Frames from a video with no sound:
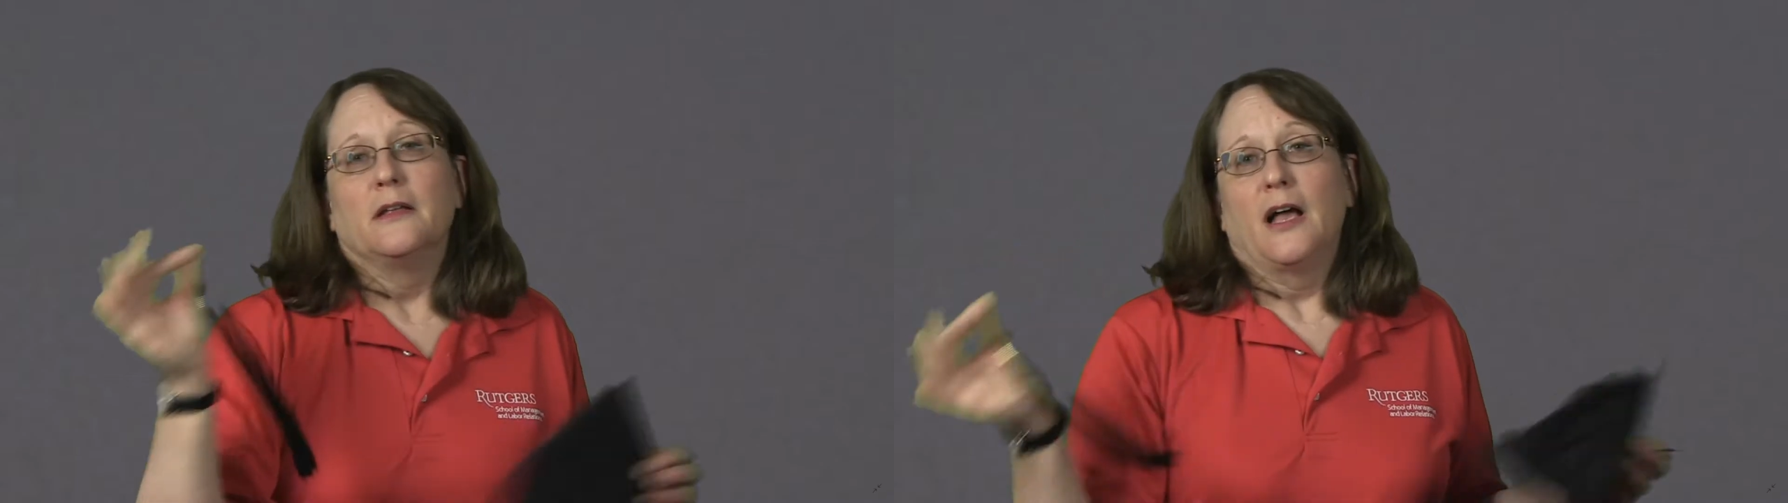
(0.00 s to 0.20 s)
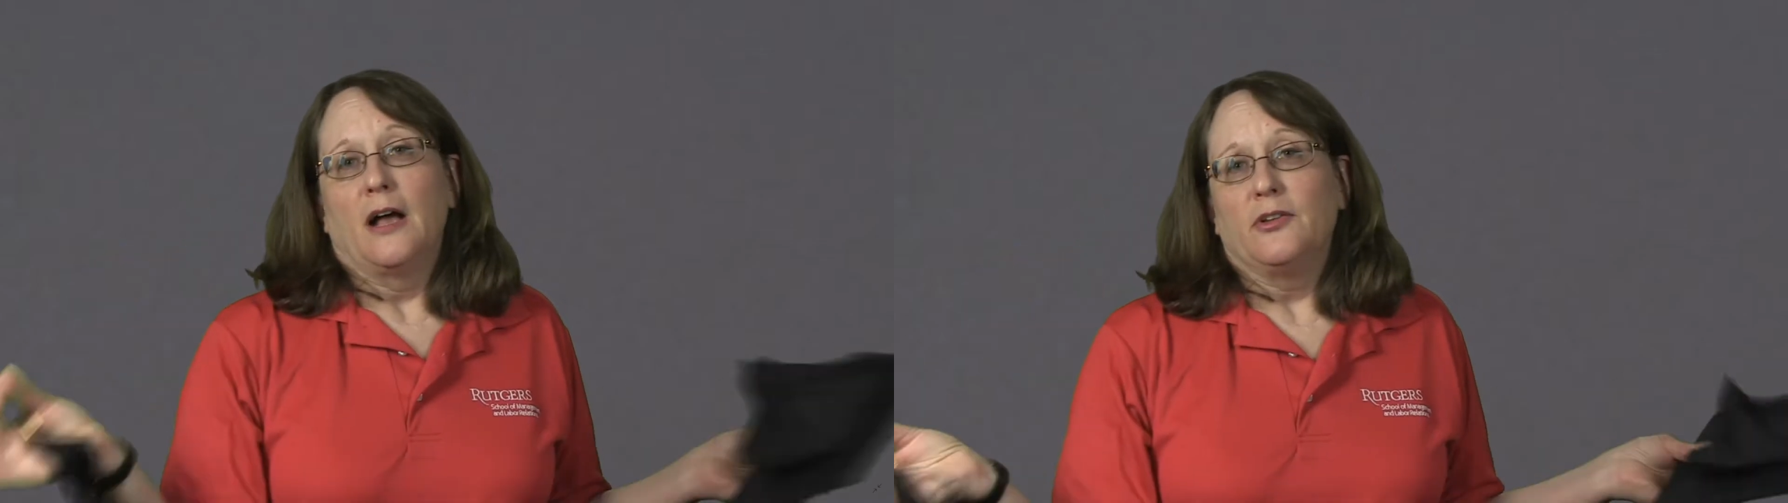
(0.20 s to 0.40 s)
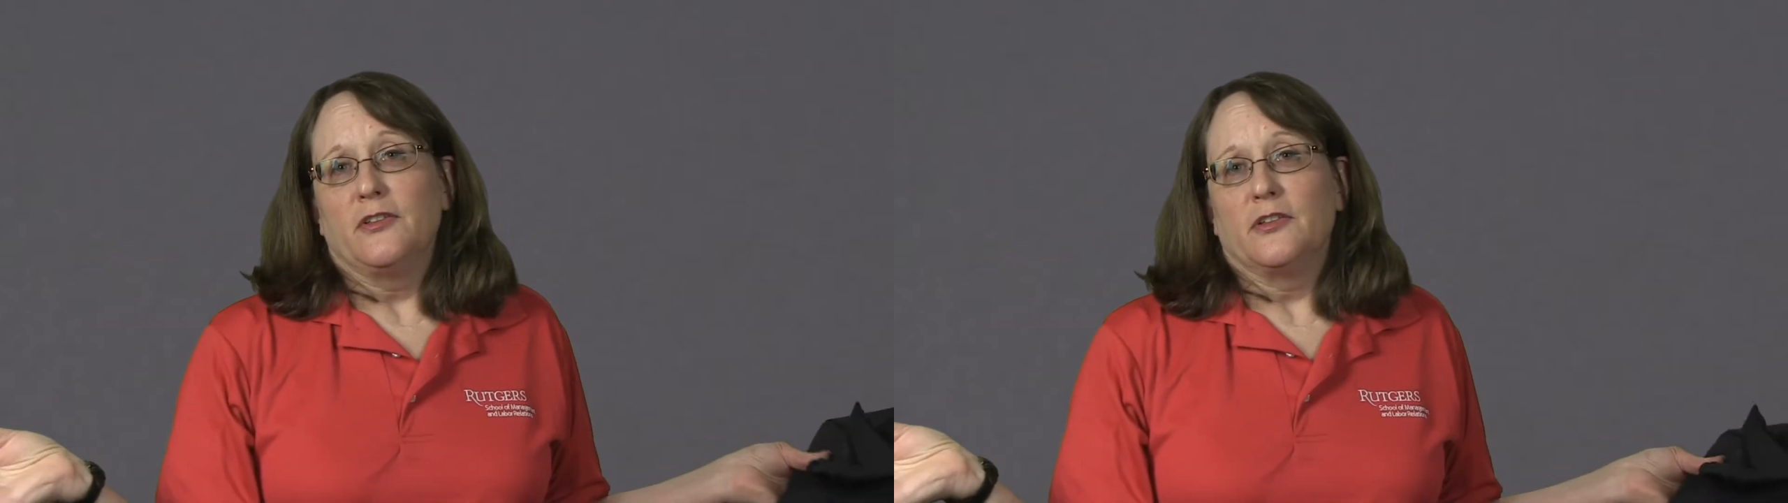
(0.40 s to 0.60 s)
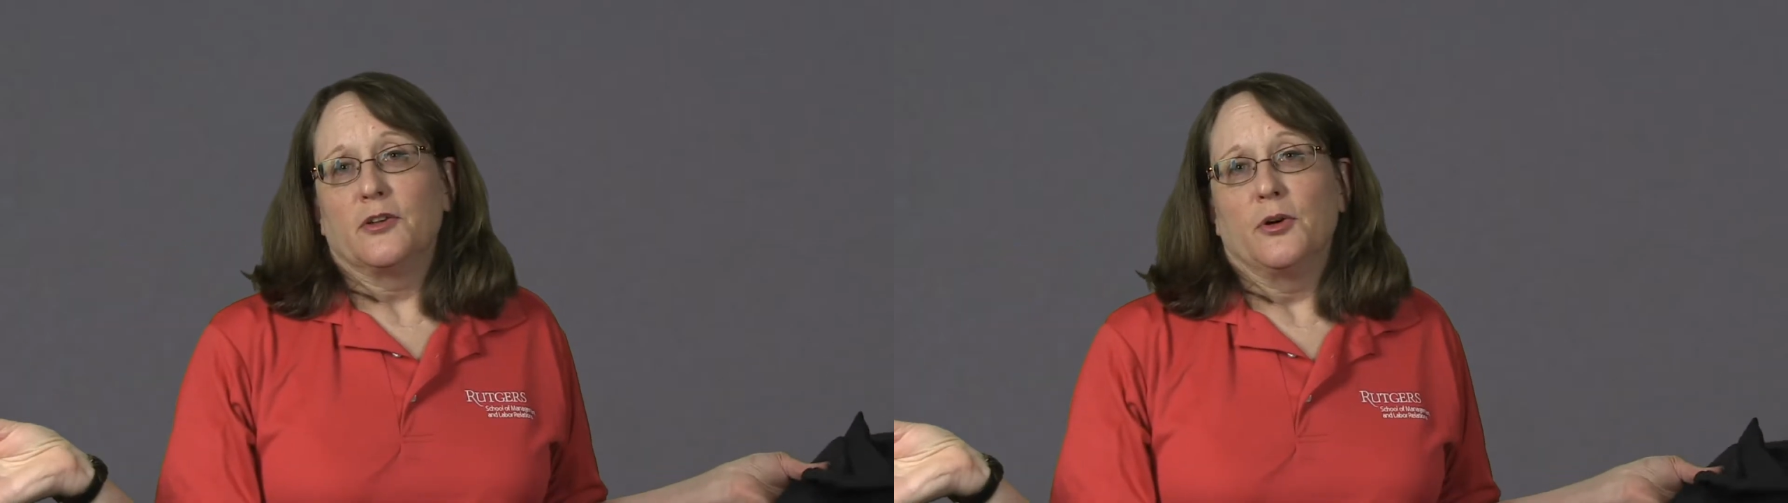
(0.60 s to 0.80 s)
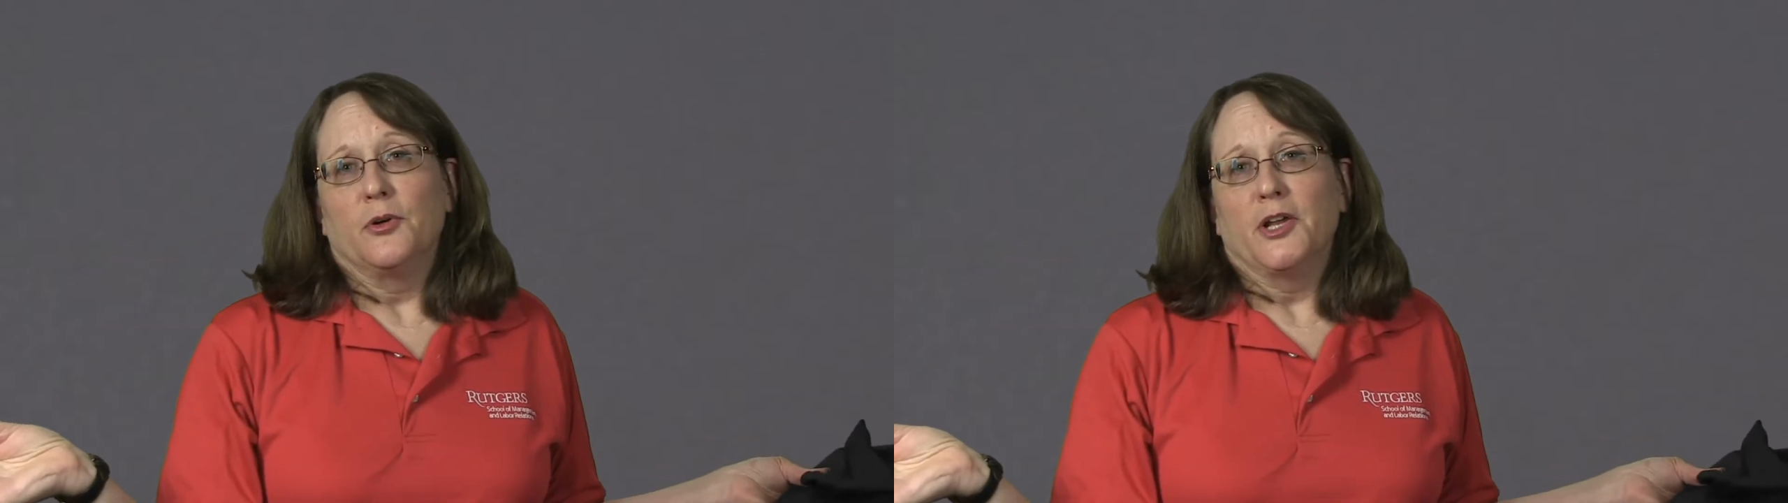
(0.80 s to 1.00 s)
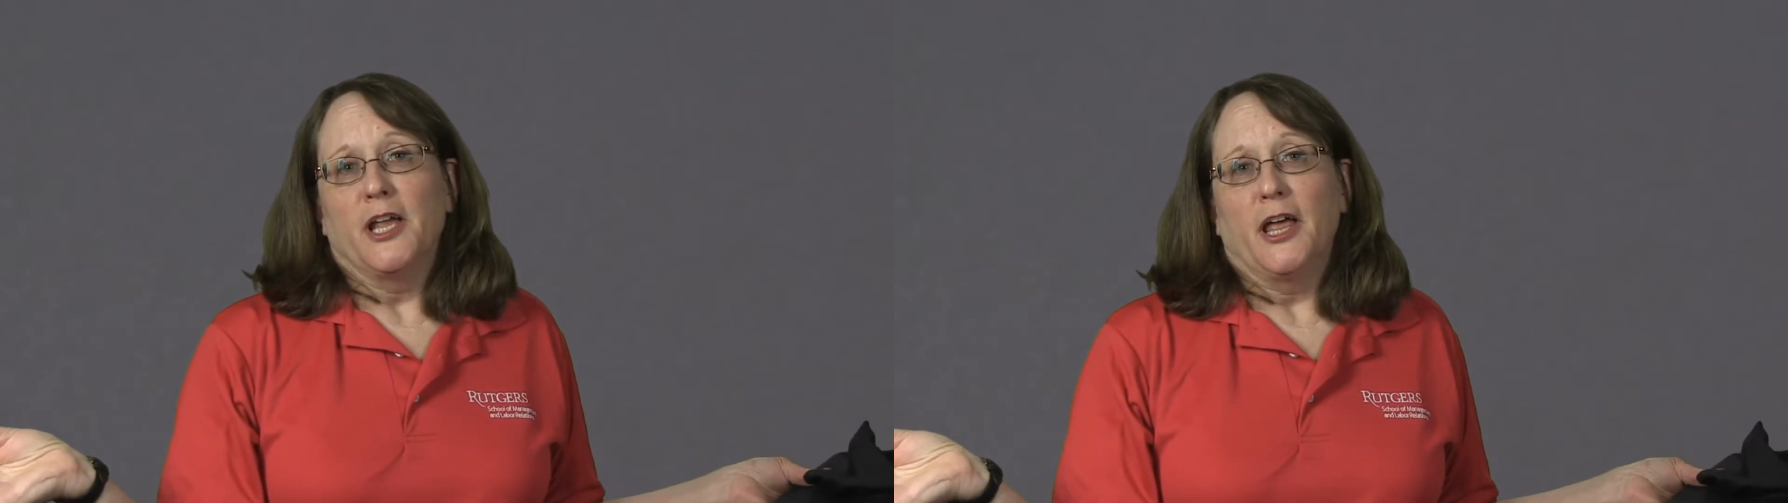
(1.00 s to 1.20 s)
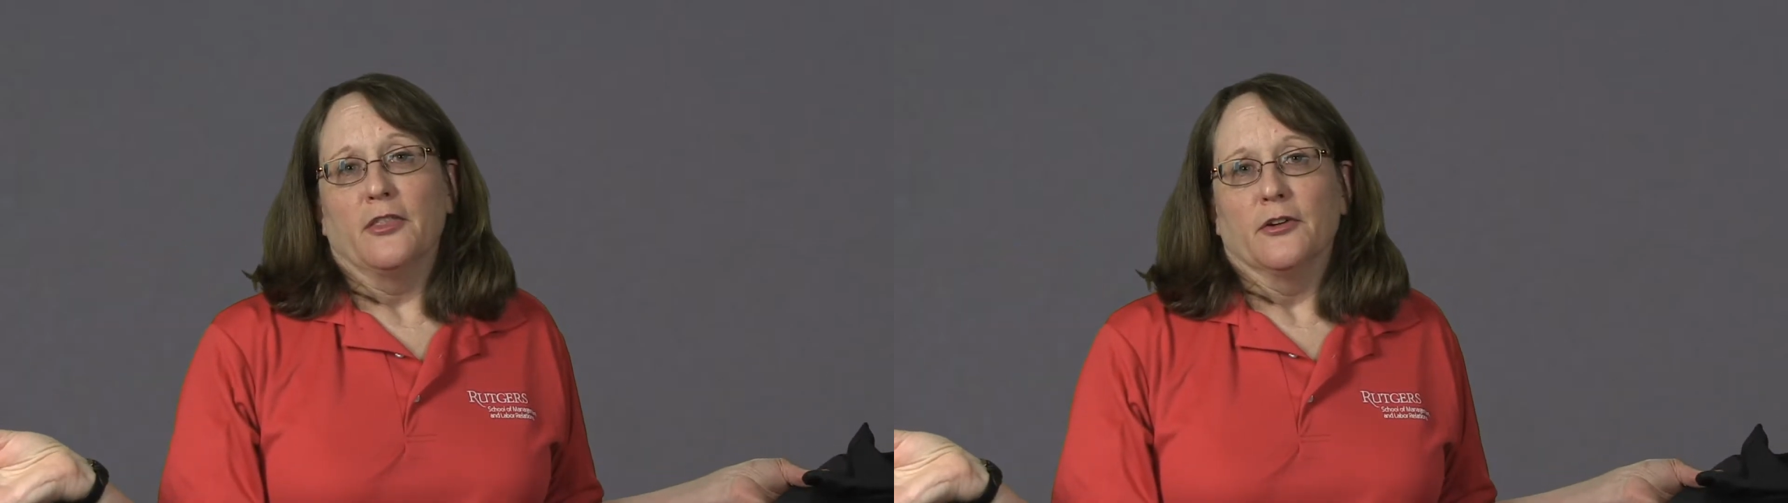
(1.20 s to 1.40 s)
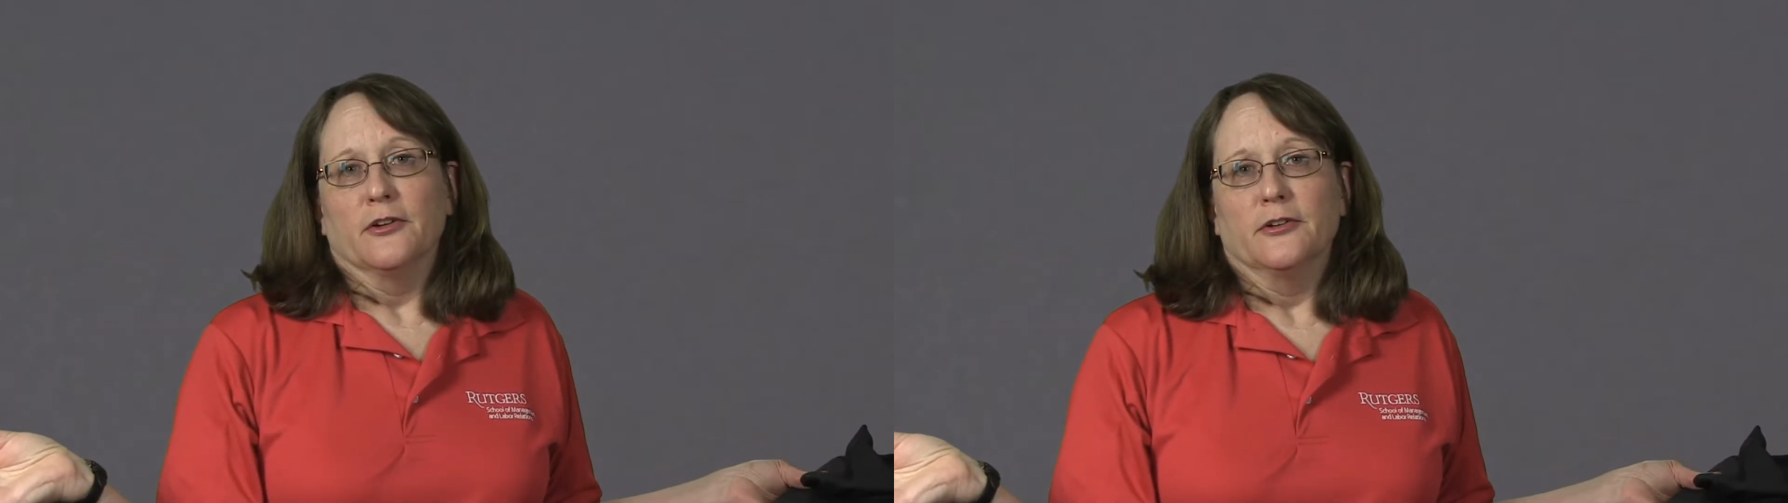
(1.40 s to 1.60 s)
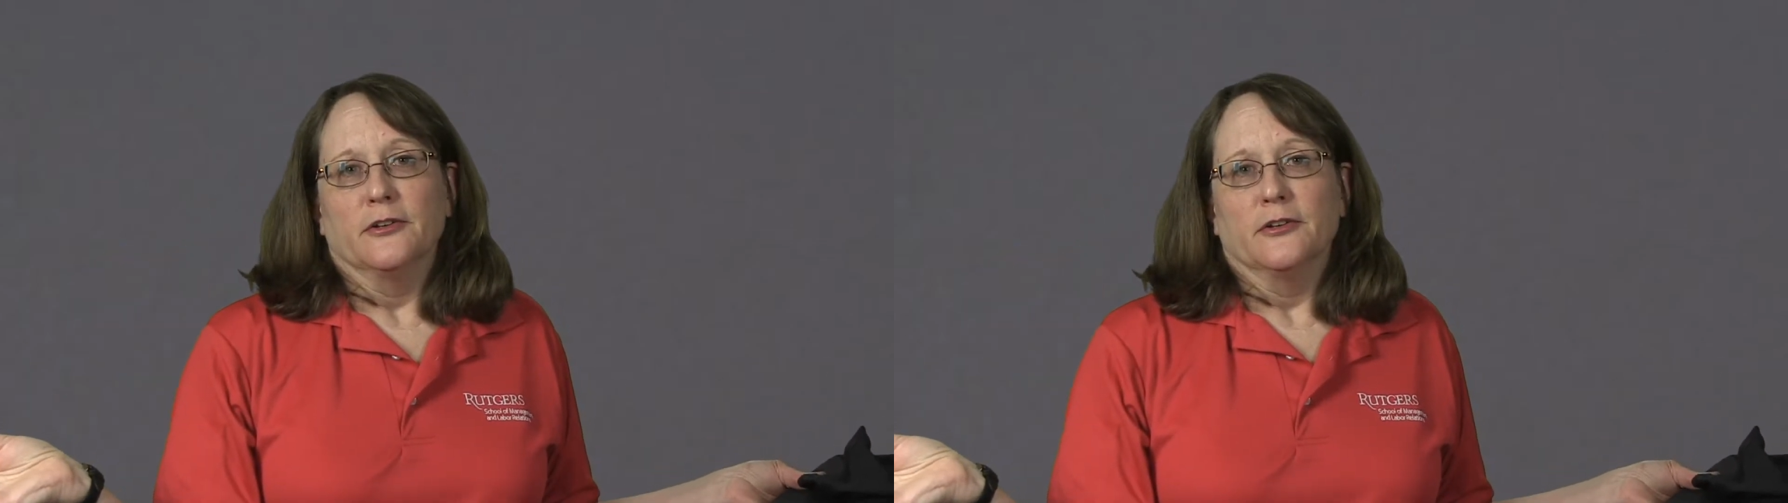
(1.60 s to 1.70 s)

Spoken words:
How does this go together?